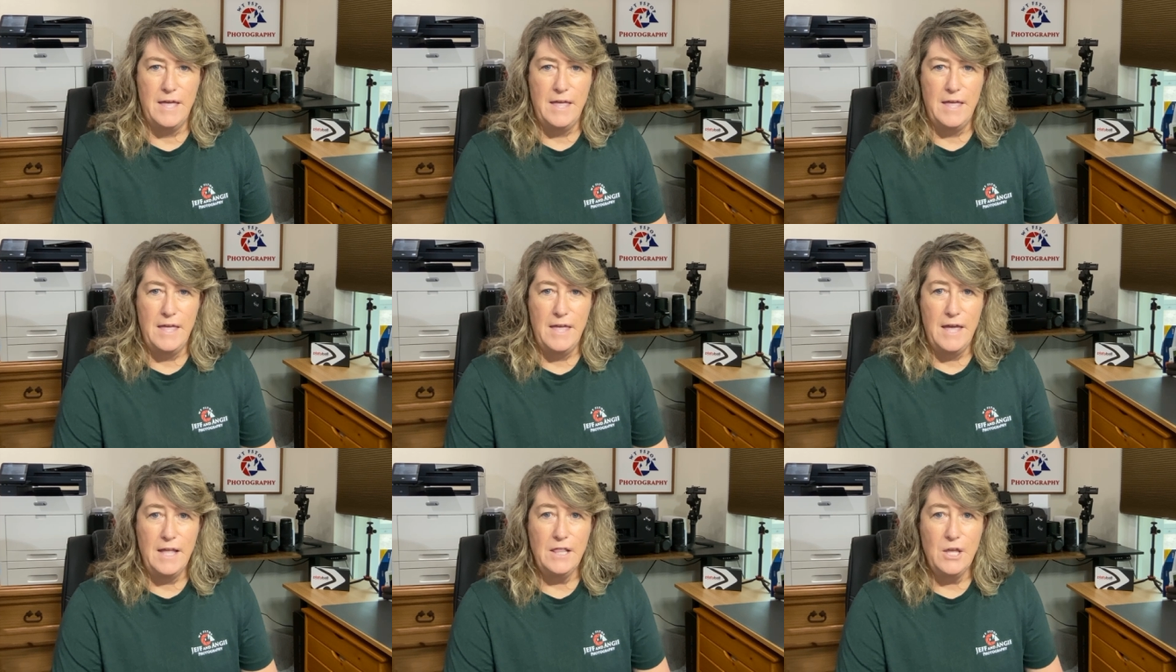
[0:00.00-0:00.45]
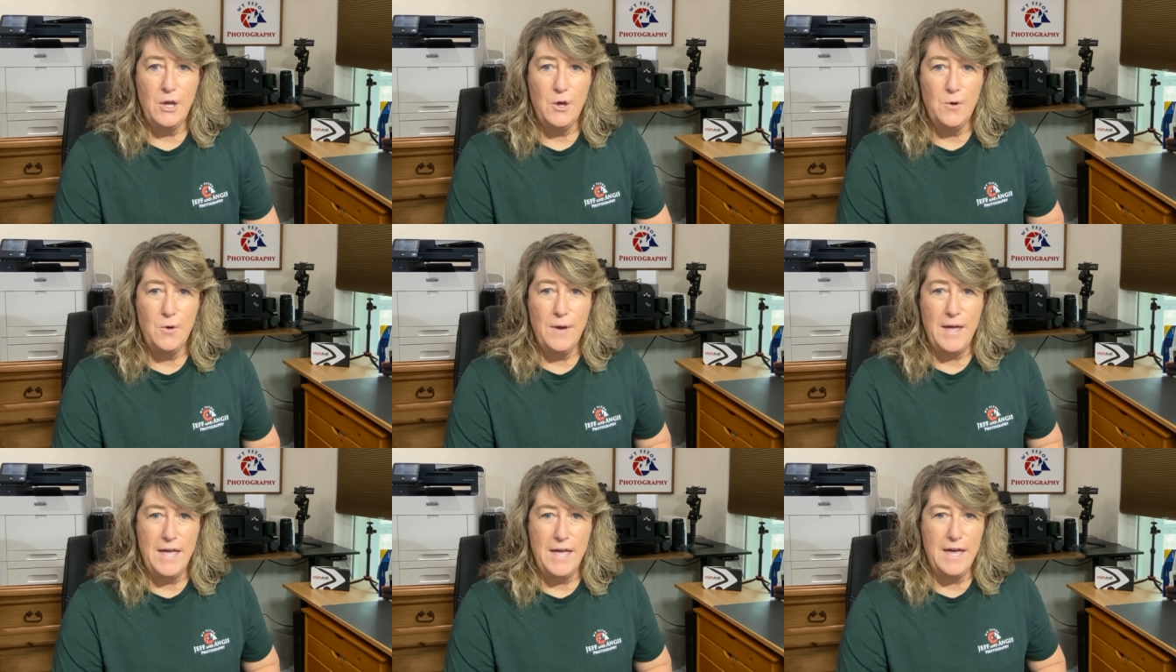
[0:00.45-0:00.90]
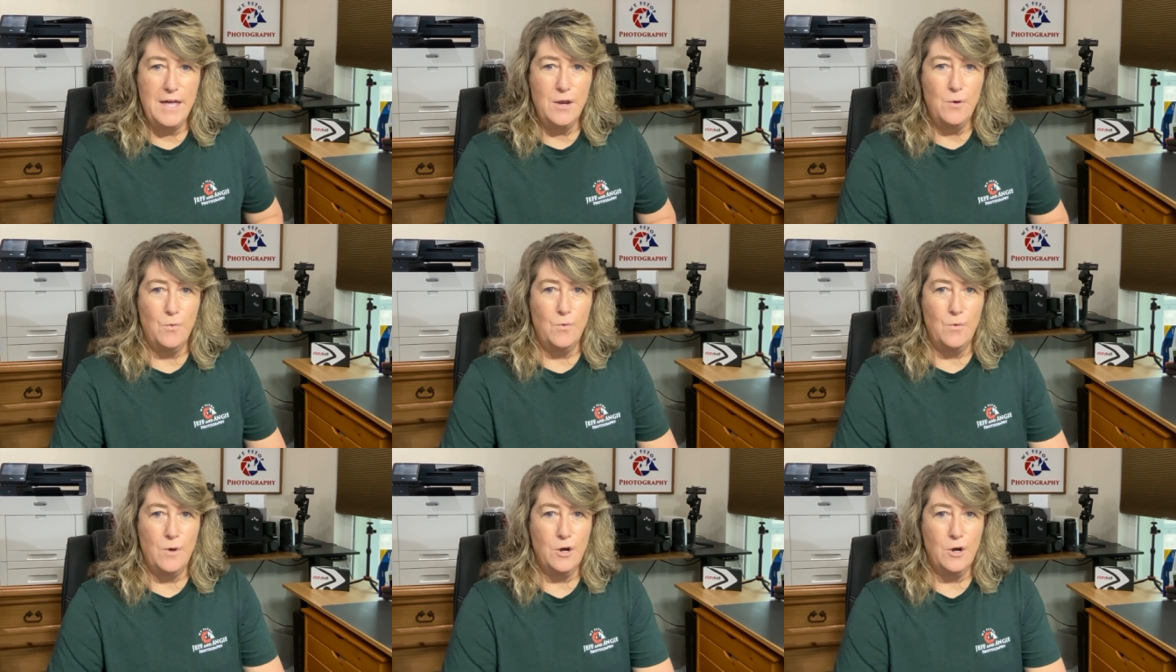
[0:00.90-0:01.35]
Hello,
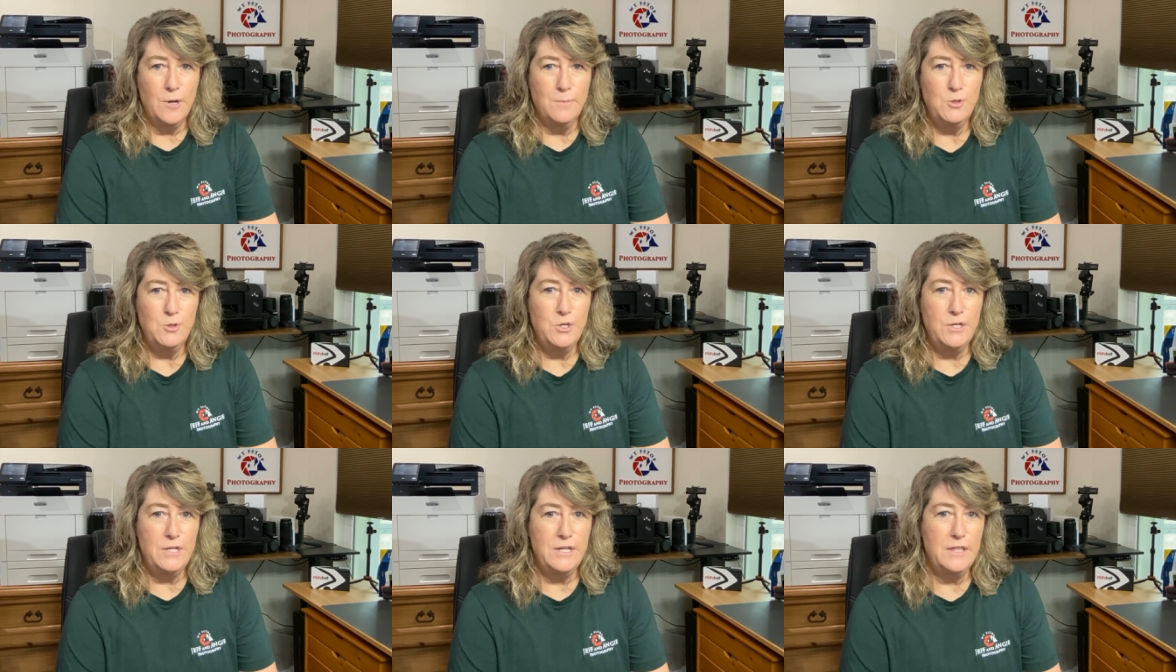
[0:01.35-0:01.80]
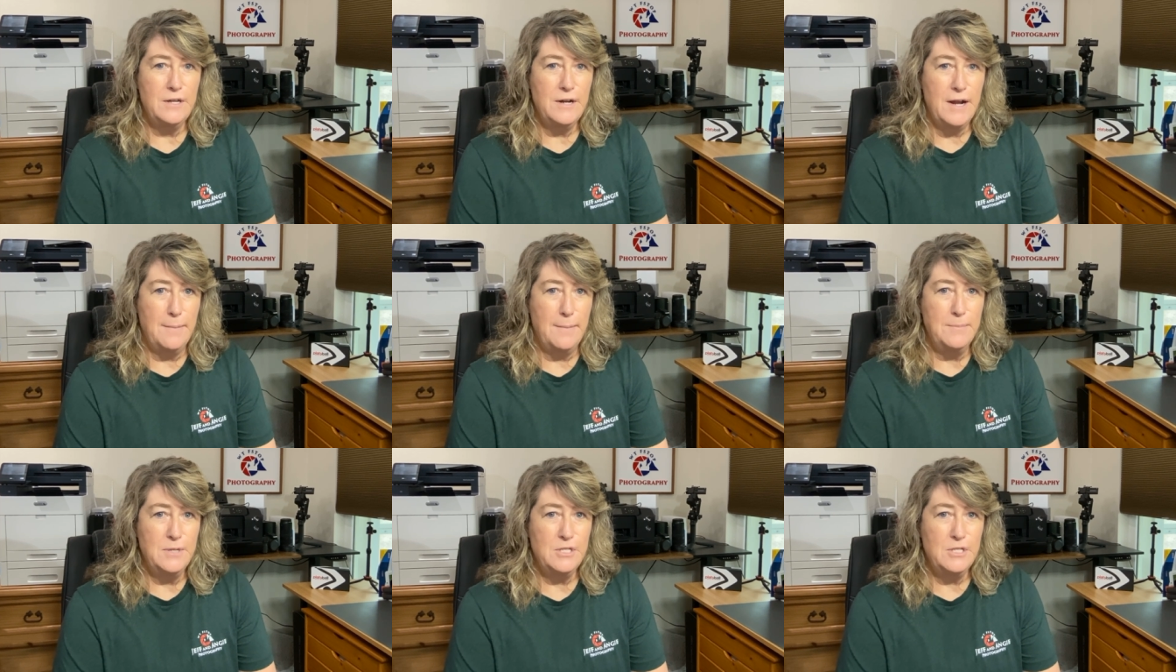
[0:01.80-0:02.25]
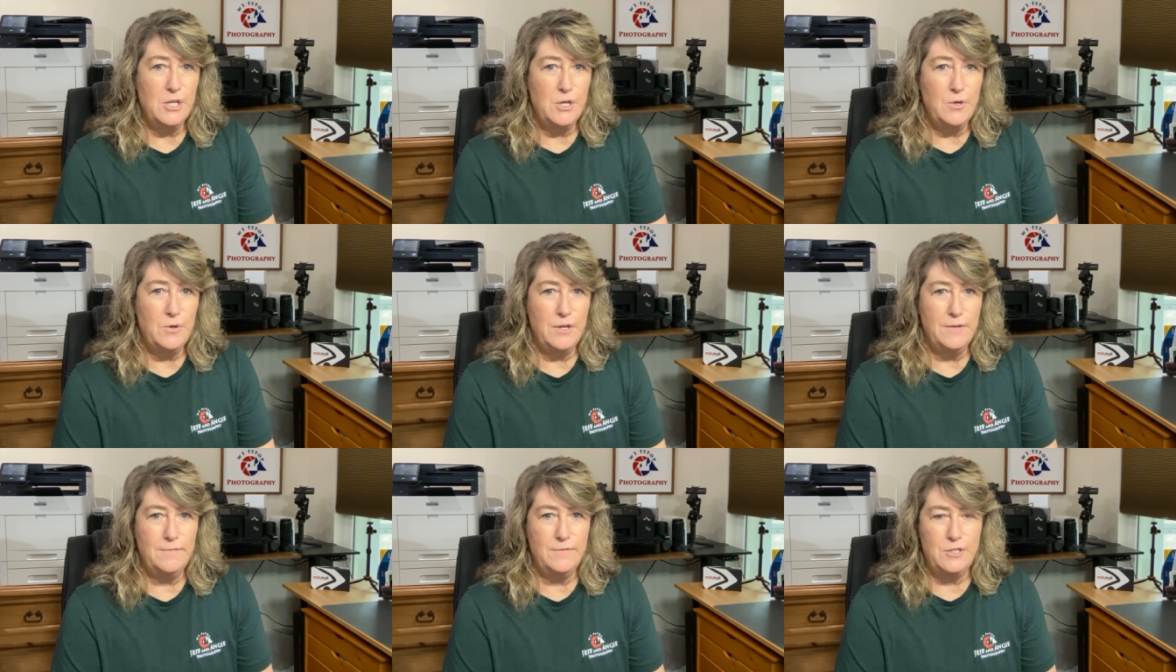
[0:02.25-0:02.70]
and welcome to another episode
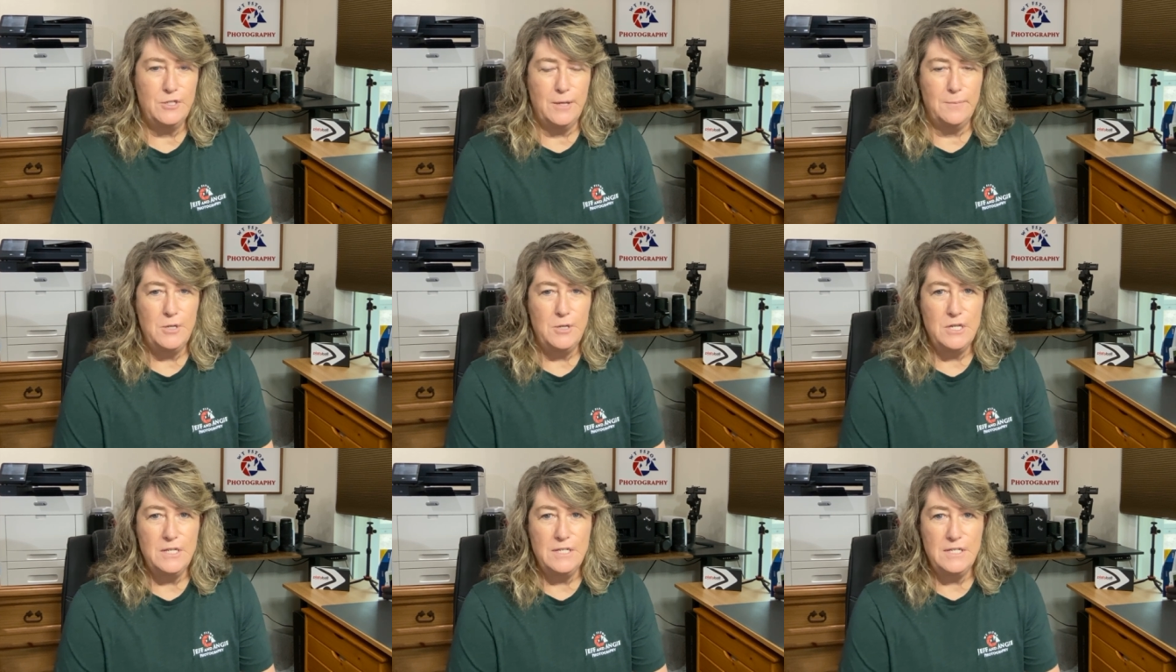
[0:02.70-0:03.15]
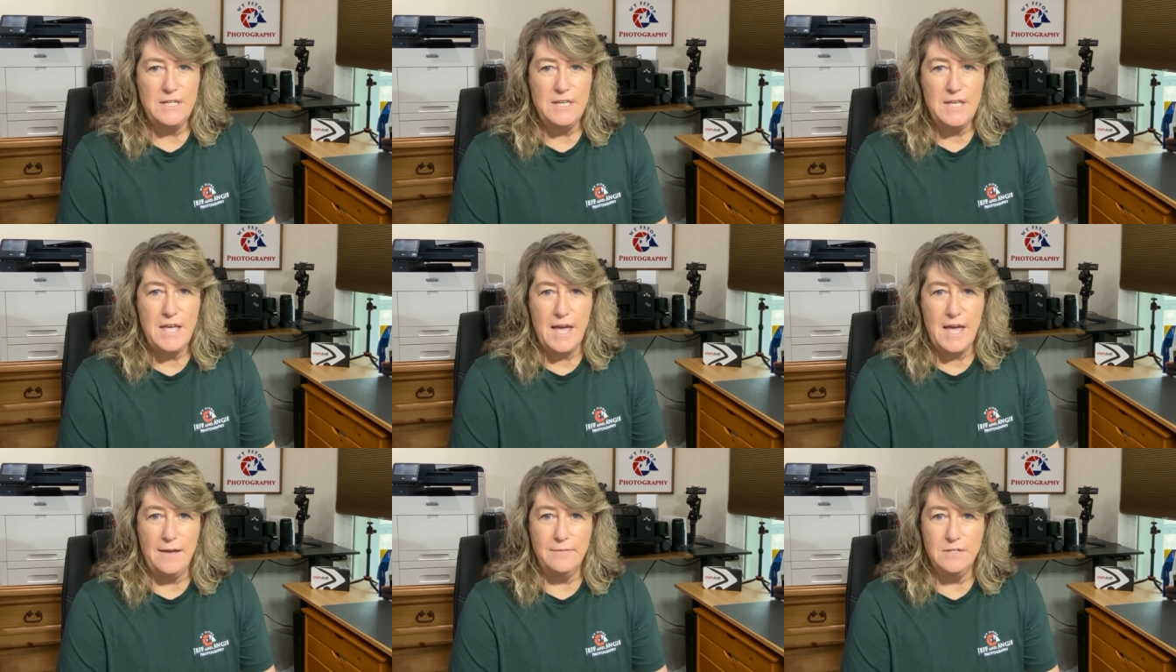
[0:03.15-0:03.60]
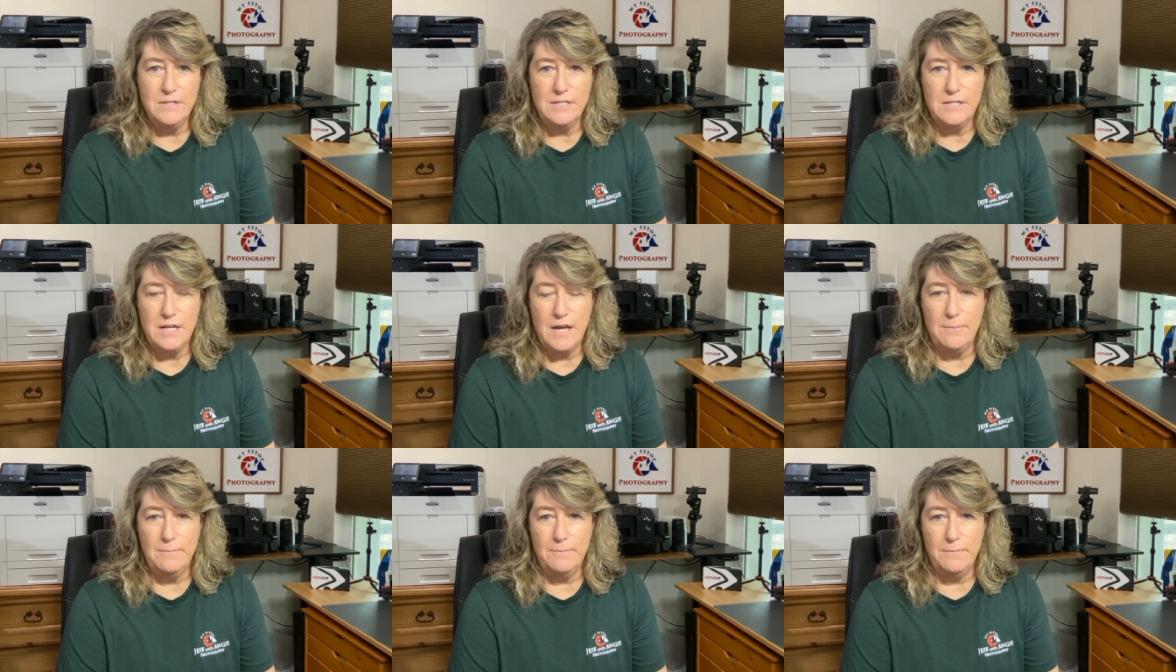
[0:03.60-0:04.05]
of WT
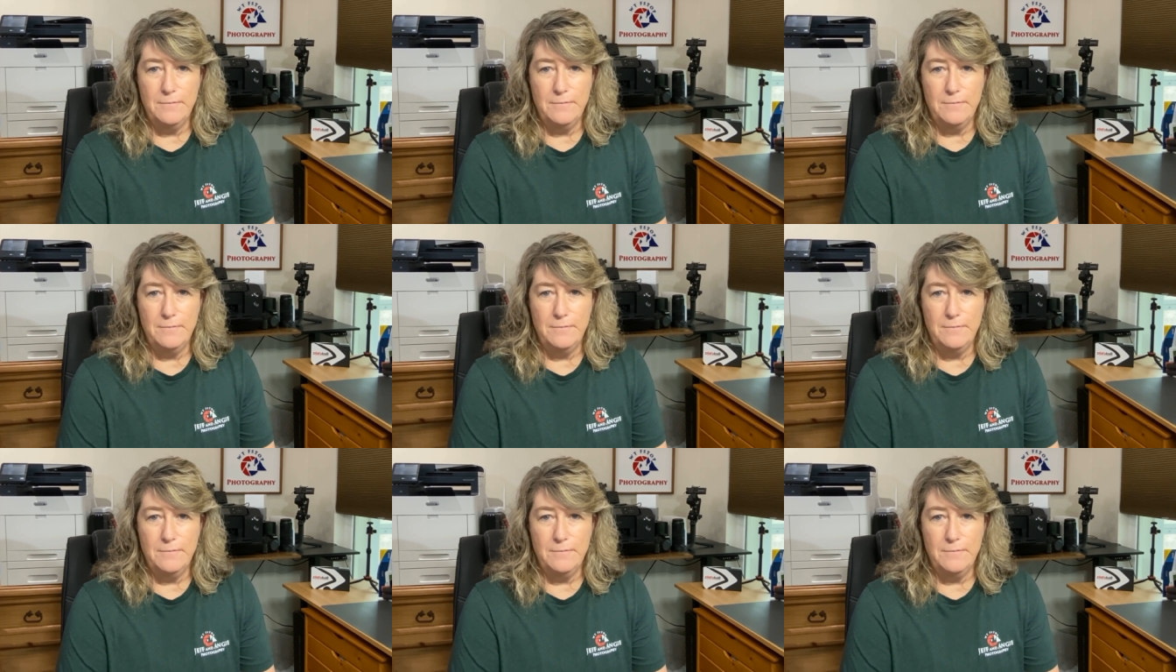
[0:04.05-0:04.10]
FSTOP